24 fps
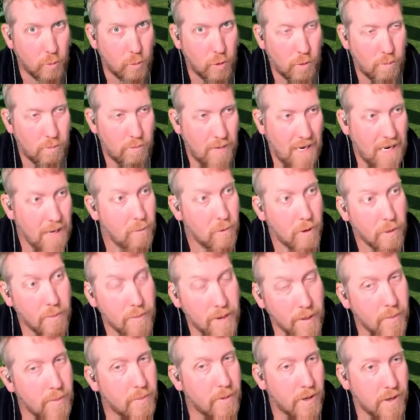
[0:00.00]
may
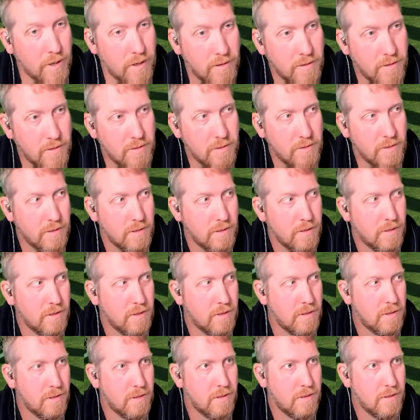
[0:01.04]
remember
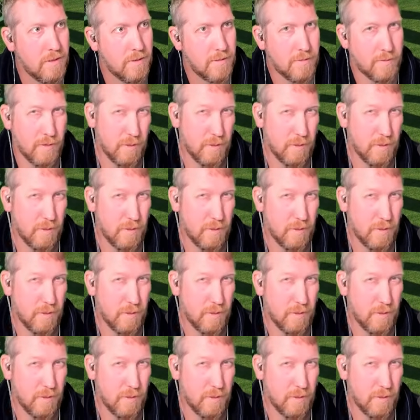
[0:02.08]
for